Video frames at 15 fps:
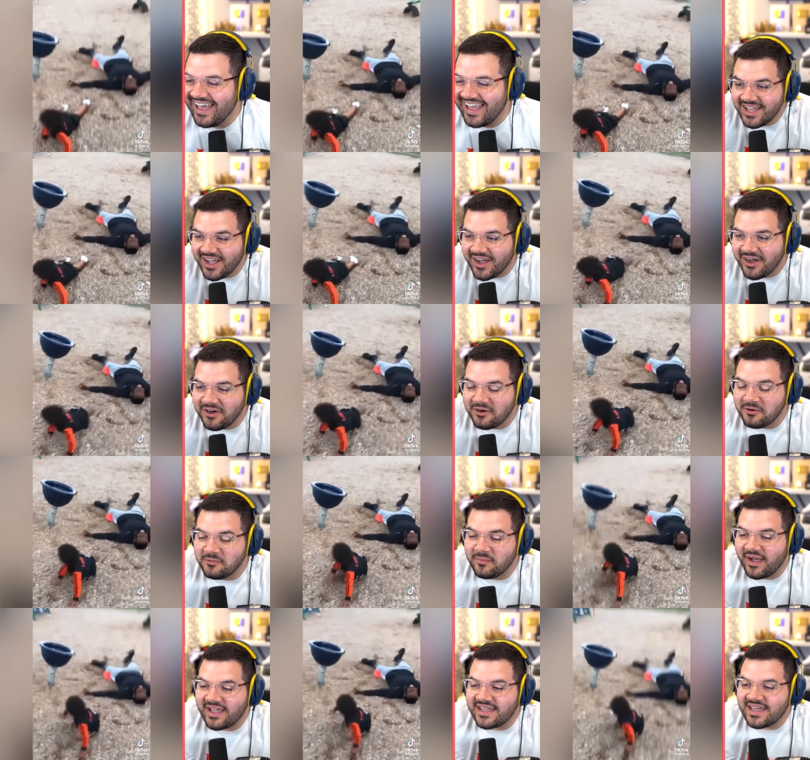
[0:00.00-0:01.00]
Oh
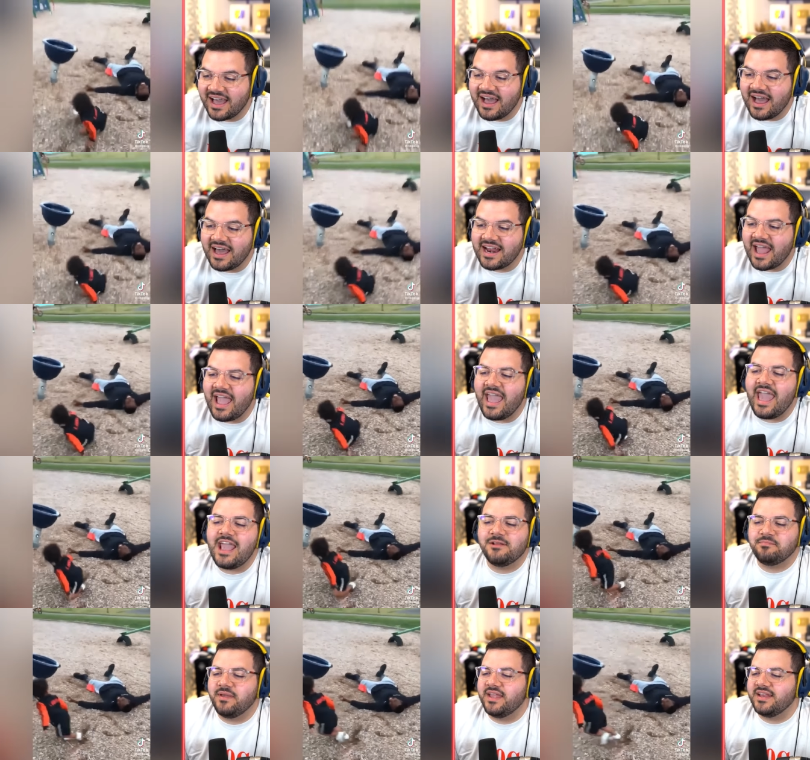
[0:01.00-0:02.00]
my god, I hate
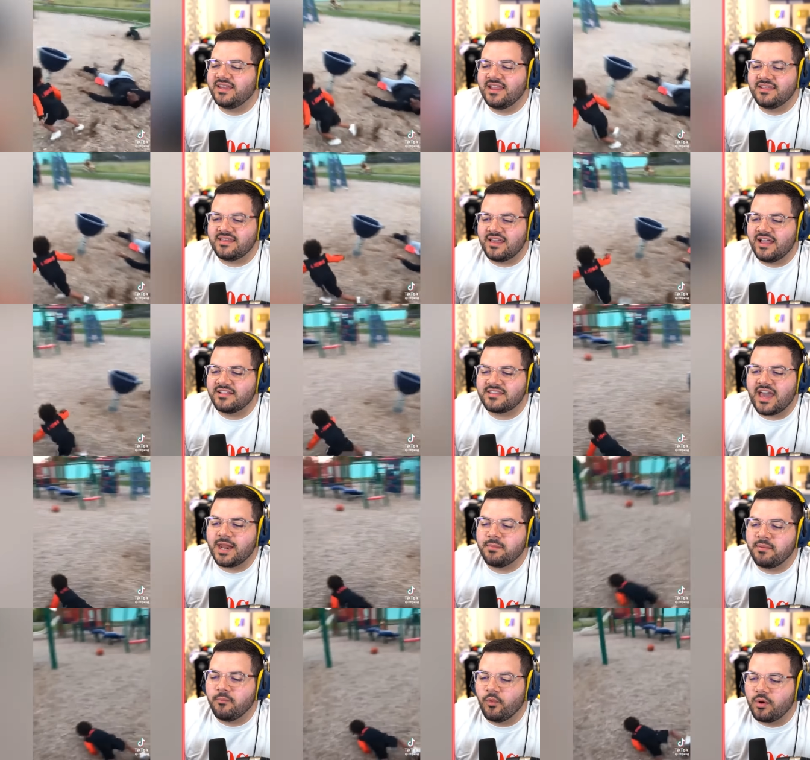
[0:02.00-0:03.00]
being dizzy. It's got to
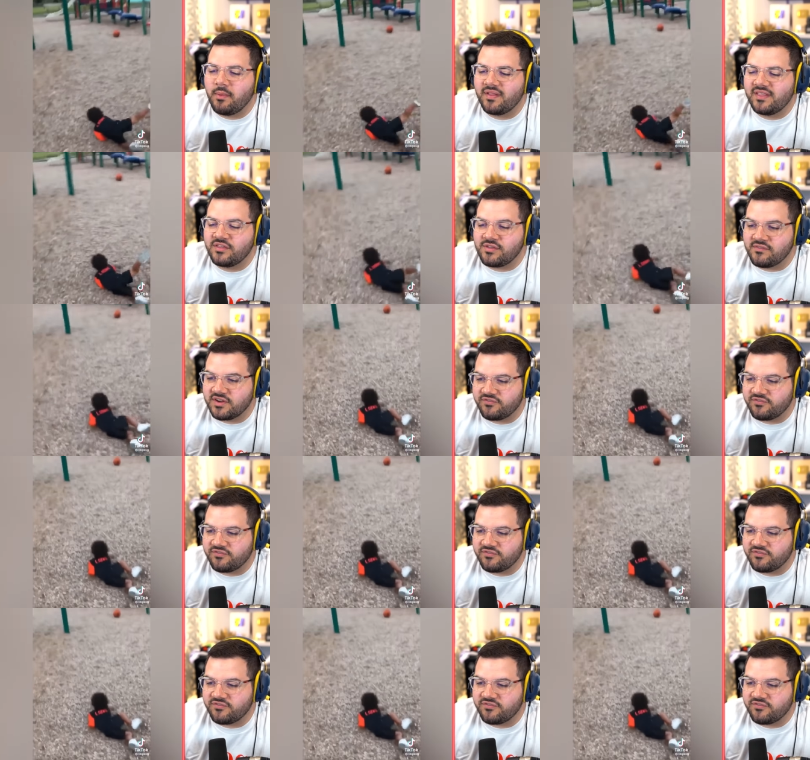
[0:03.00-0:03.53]
be one of my least favorite